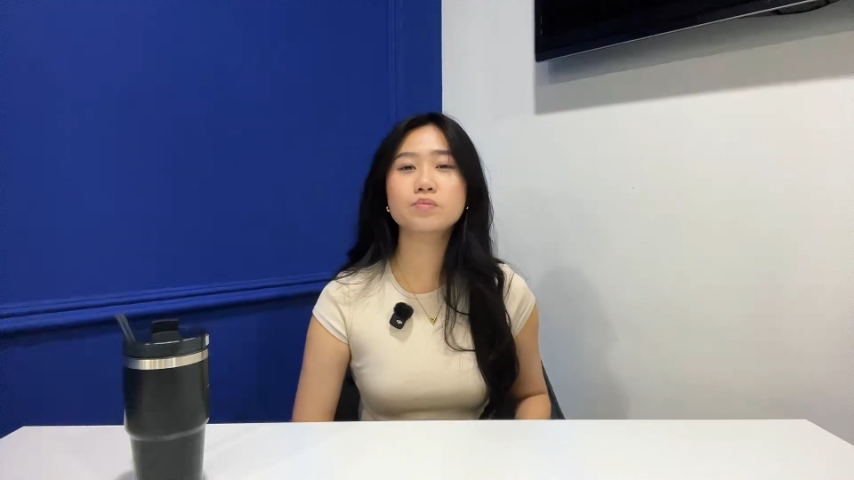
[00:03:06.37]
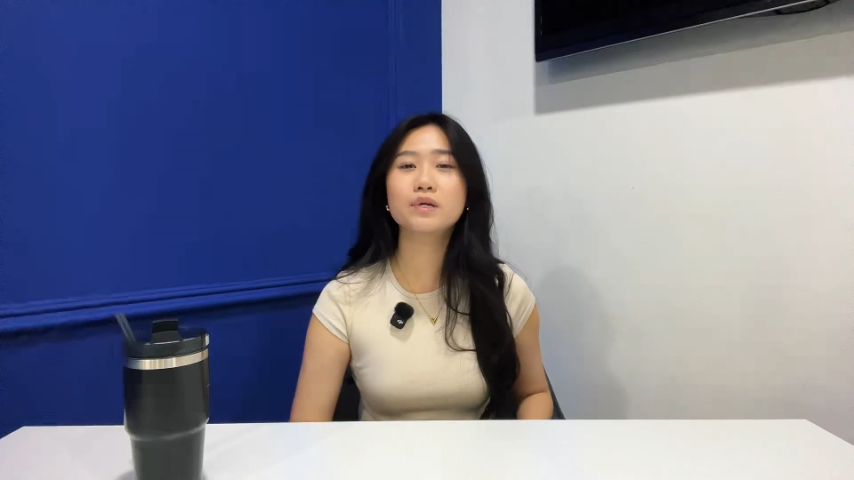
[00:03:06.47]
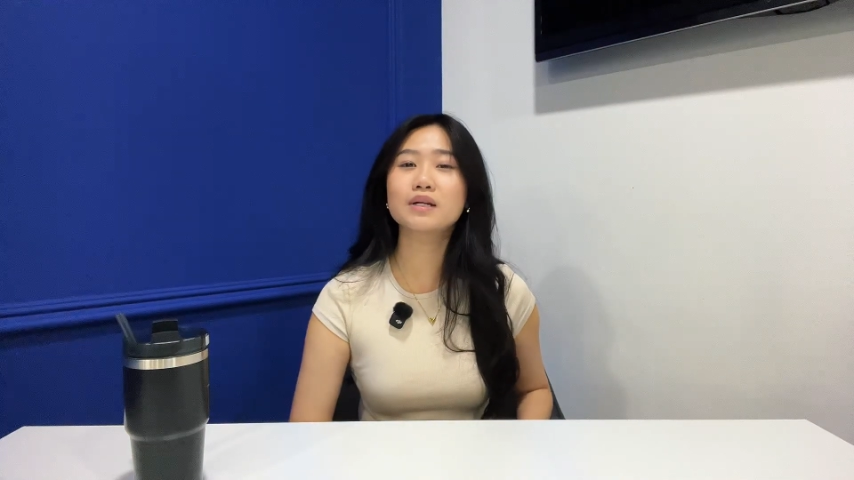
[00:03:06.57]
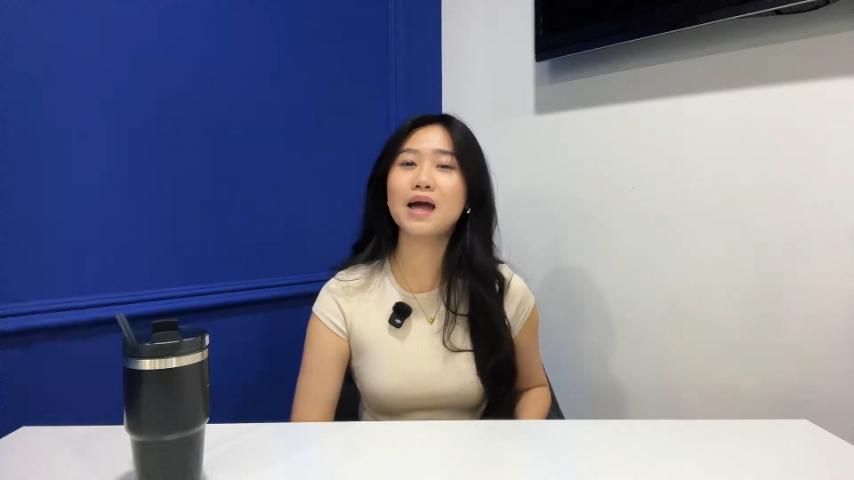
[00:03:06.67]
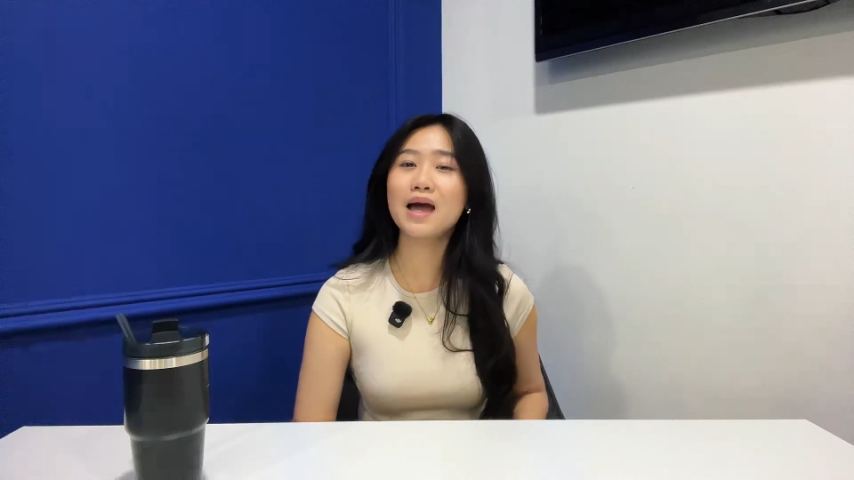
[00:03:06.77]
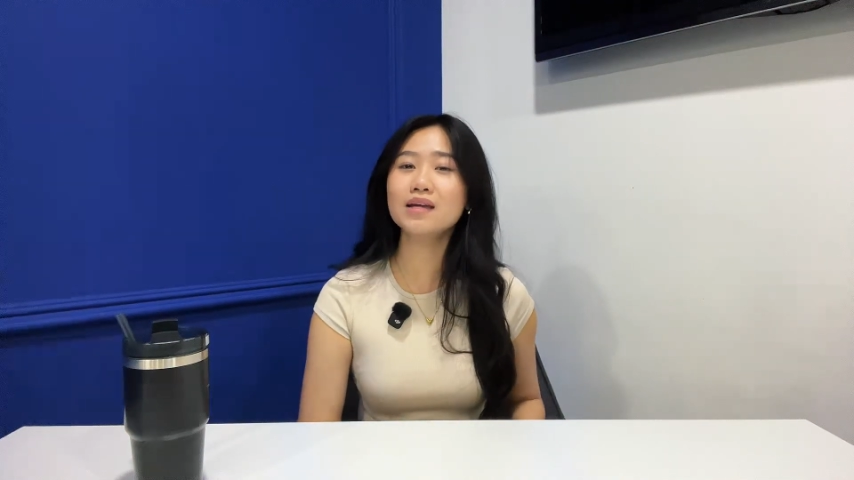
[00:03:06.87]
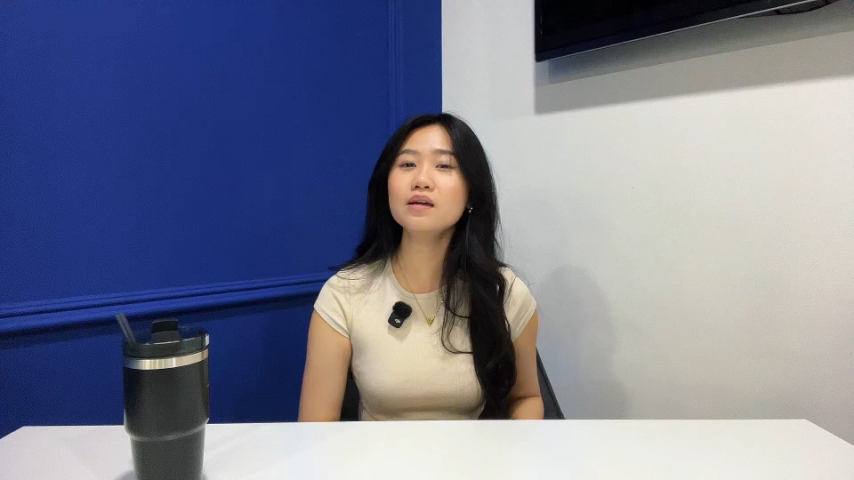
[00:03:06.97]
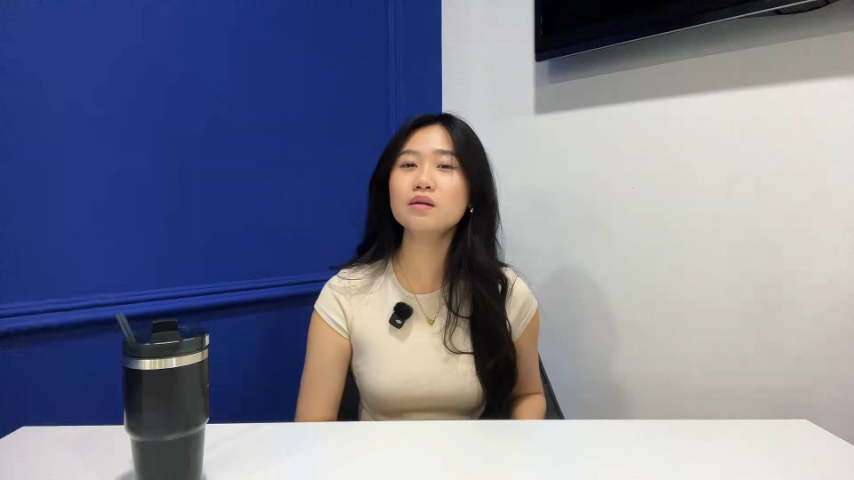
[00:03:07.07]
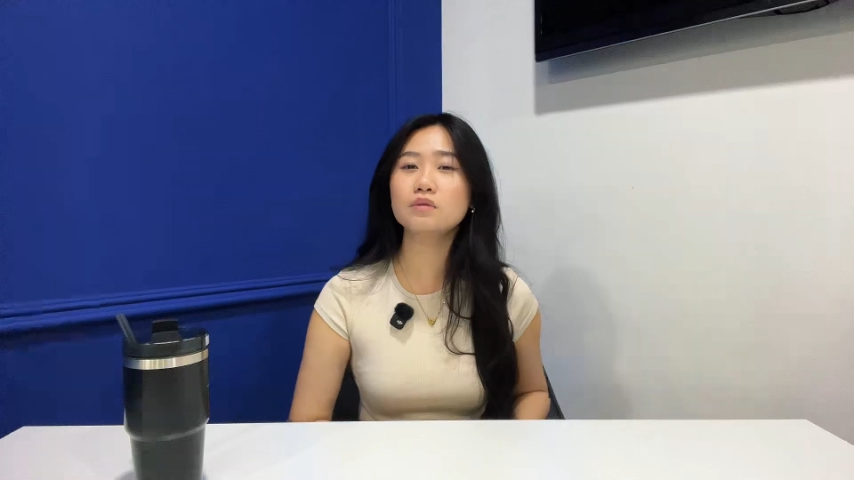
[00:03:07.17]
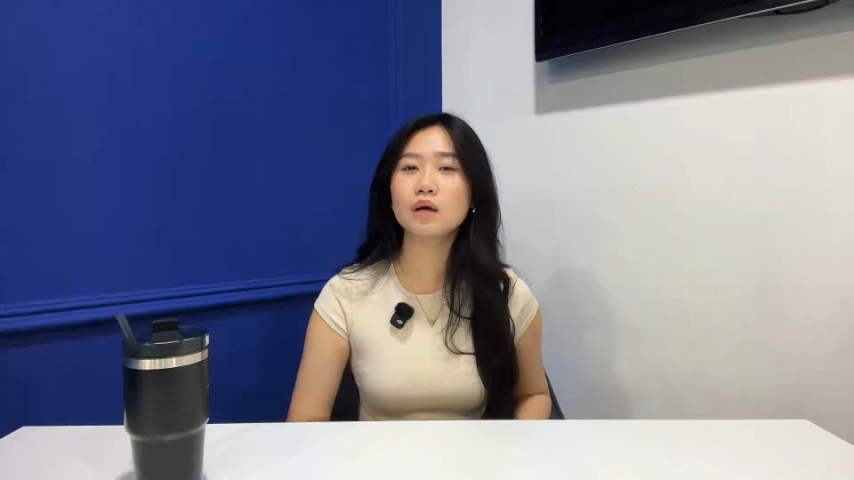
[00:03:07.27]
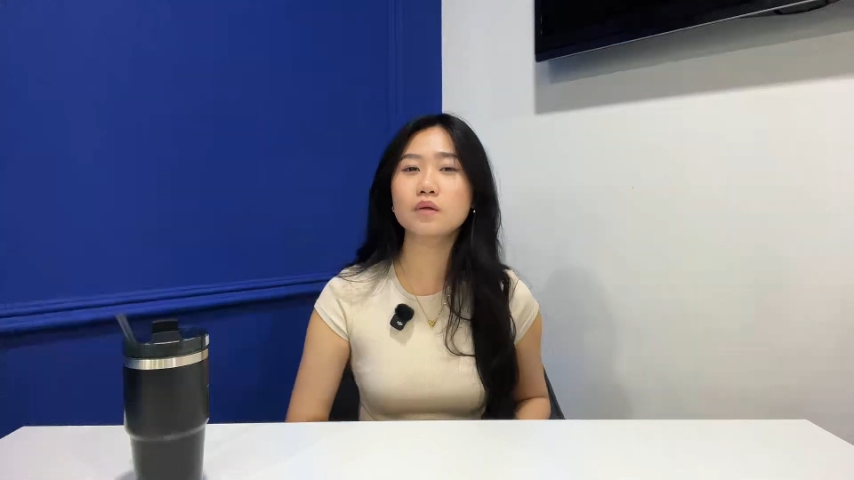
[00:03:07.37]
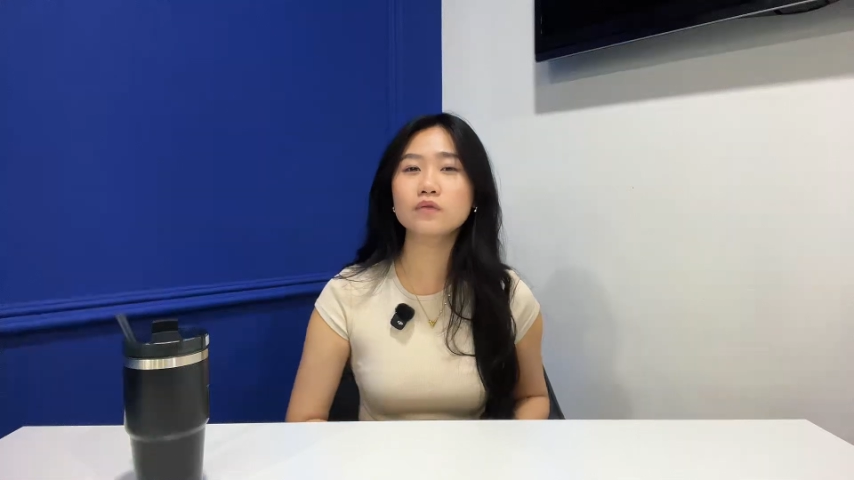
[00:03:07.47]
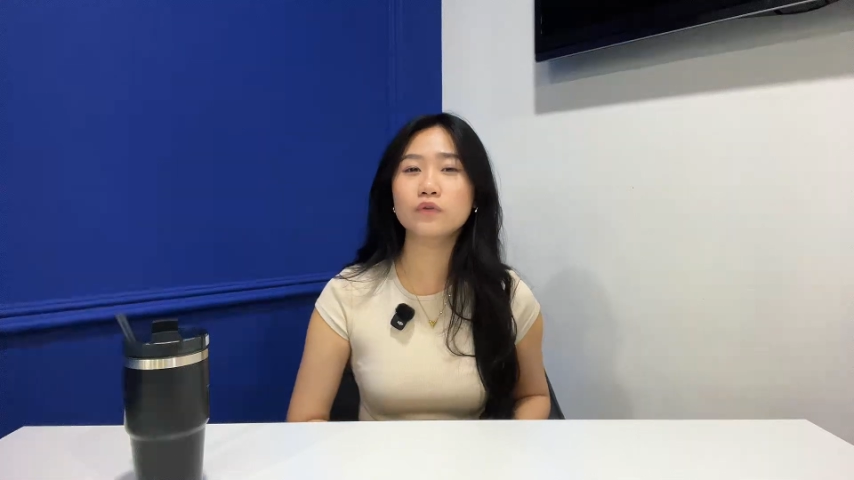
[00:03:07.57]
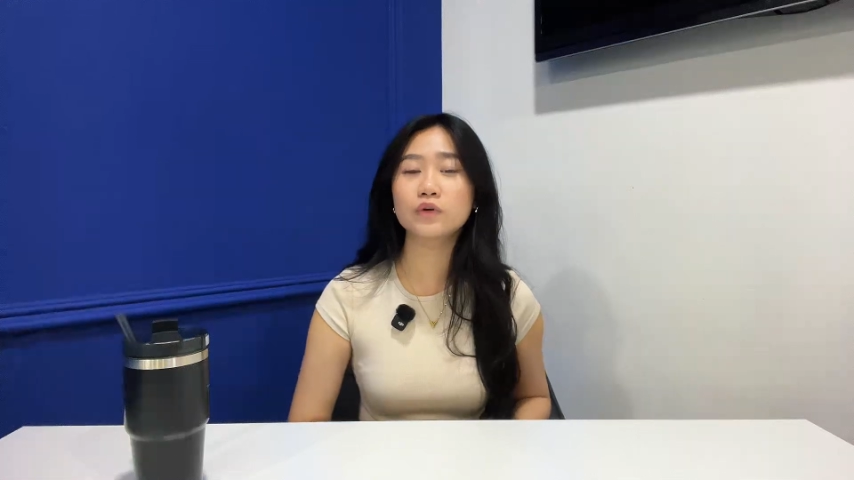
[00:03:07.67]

been hanging around